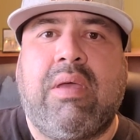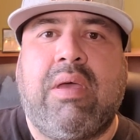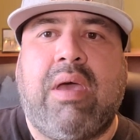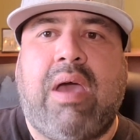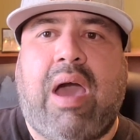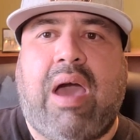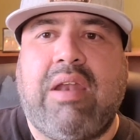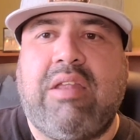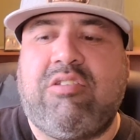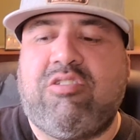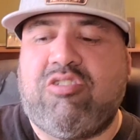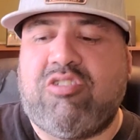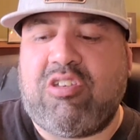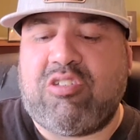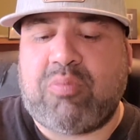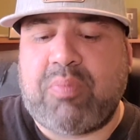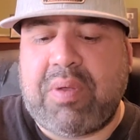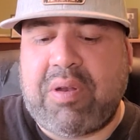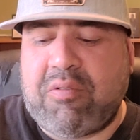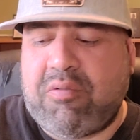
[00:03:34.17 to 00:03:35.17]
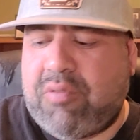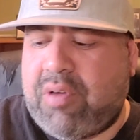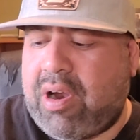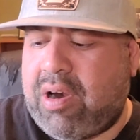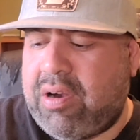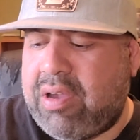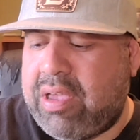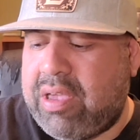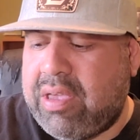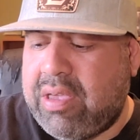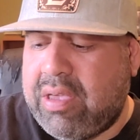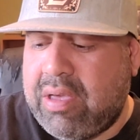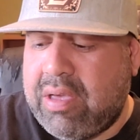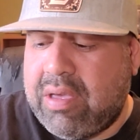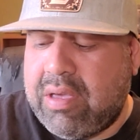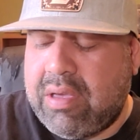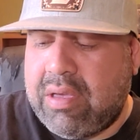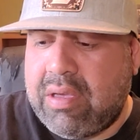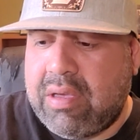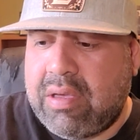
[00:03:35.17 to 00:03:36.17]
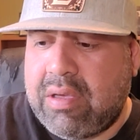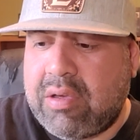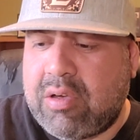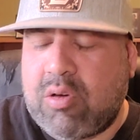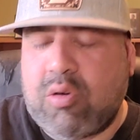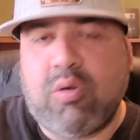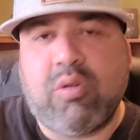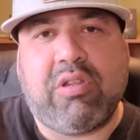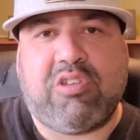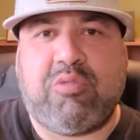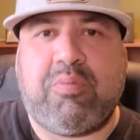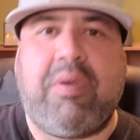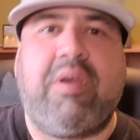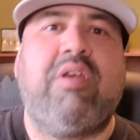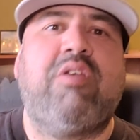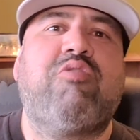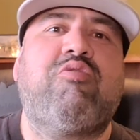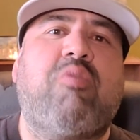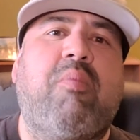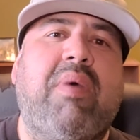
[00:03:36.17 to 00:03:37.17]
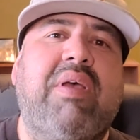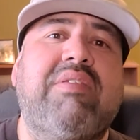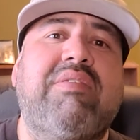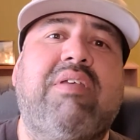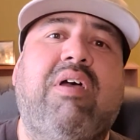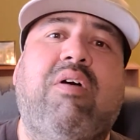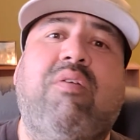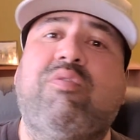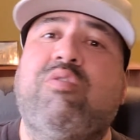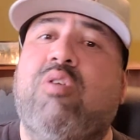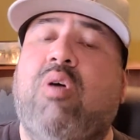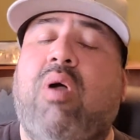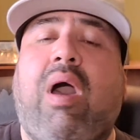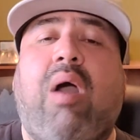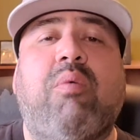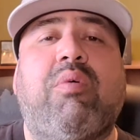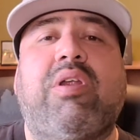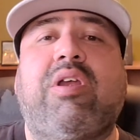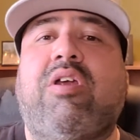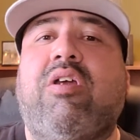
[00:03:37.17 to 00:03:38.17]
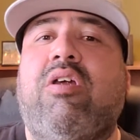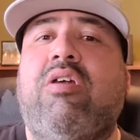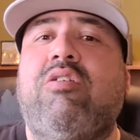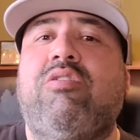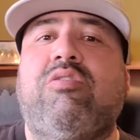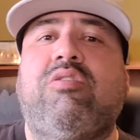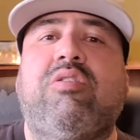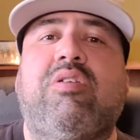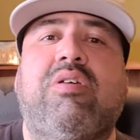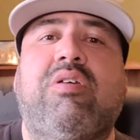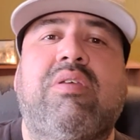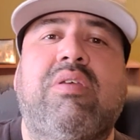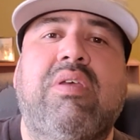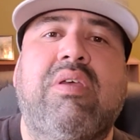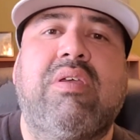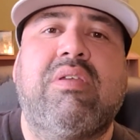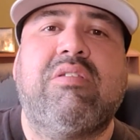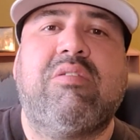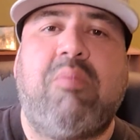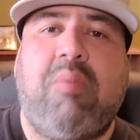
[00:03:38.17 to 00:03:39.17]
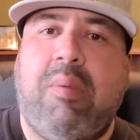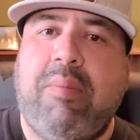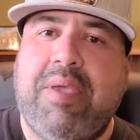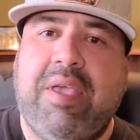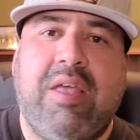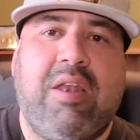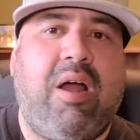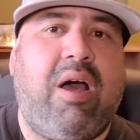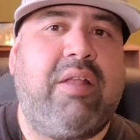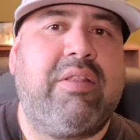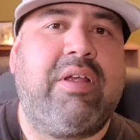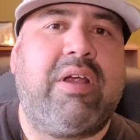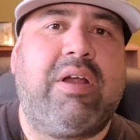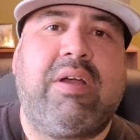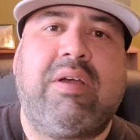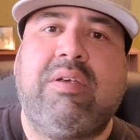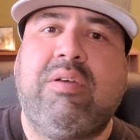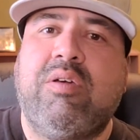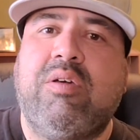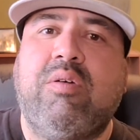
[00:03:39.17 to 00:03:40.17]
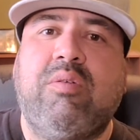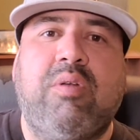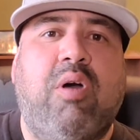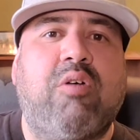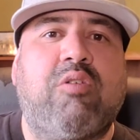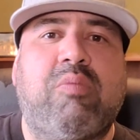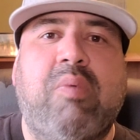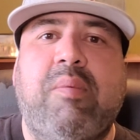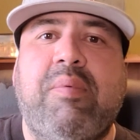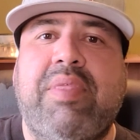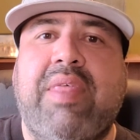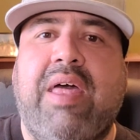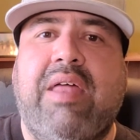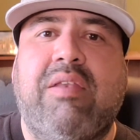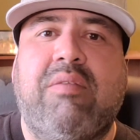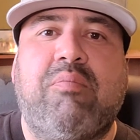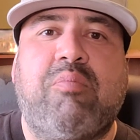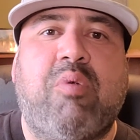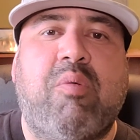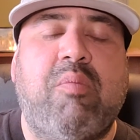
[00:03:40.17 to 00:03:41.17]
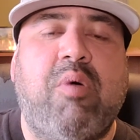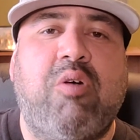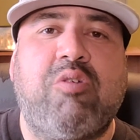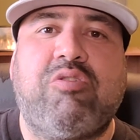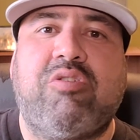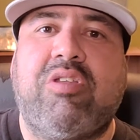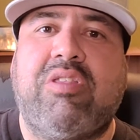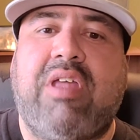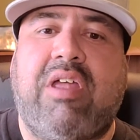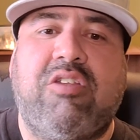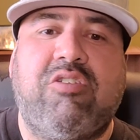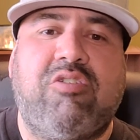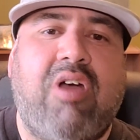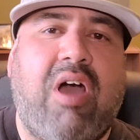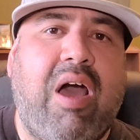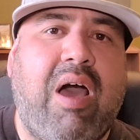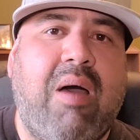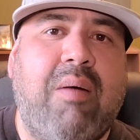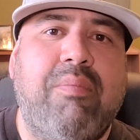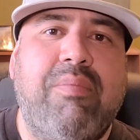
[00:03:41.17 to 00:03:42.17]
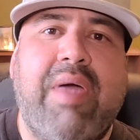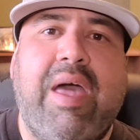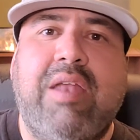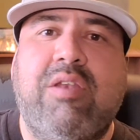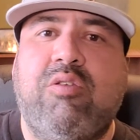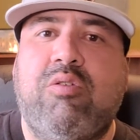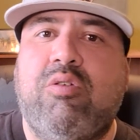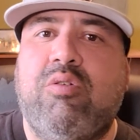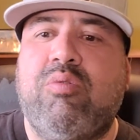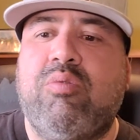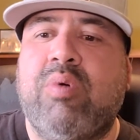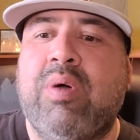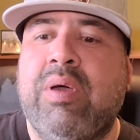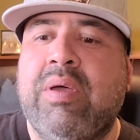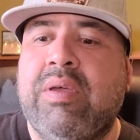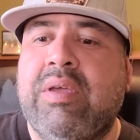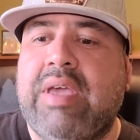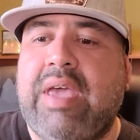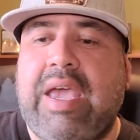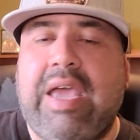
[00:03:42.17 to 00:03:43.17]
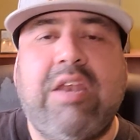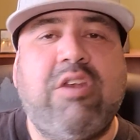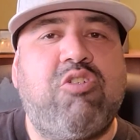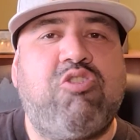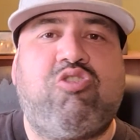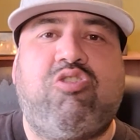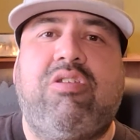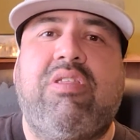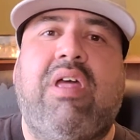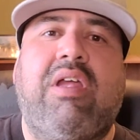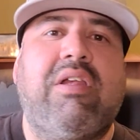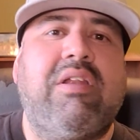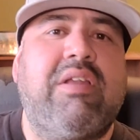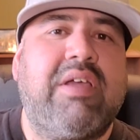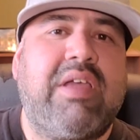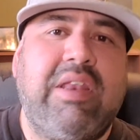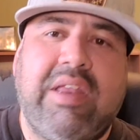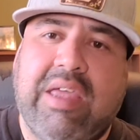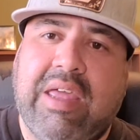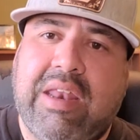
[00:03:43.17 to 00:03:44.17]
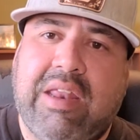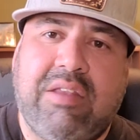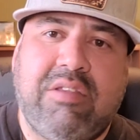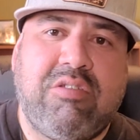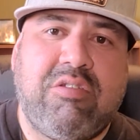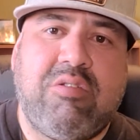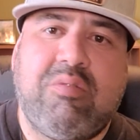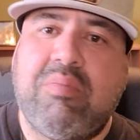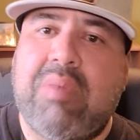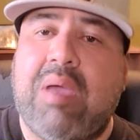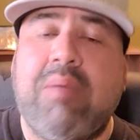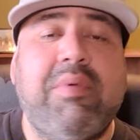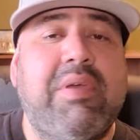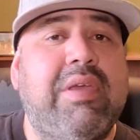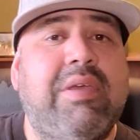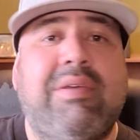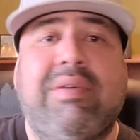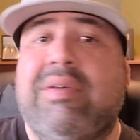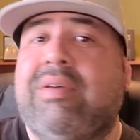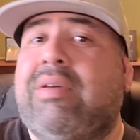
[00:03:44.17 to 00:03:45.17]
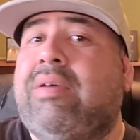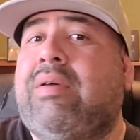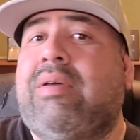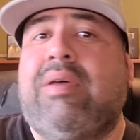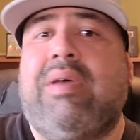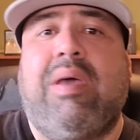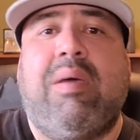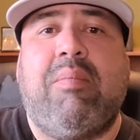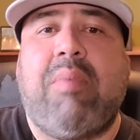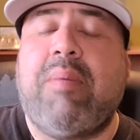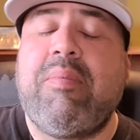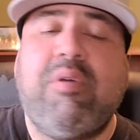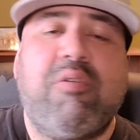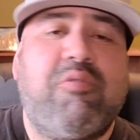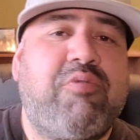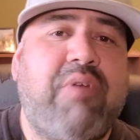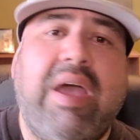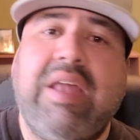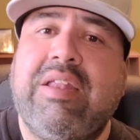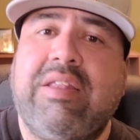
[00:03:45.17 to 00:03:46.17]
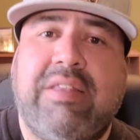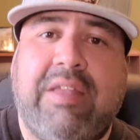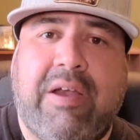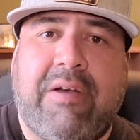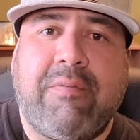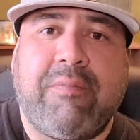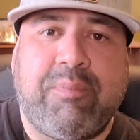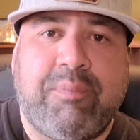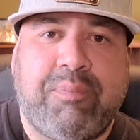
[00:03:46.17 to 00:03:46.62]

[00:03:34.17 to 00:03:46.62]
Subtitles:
And it's just been a very cool experience for myself. So I would encourage you to maybe get on there. Who knows, maybe that promotion, that job, that new industry that you're looking to get into, maybe you'll find it there.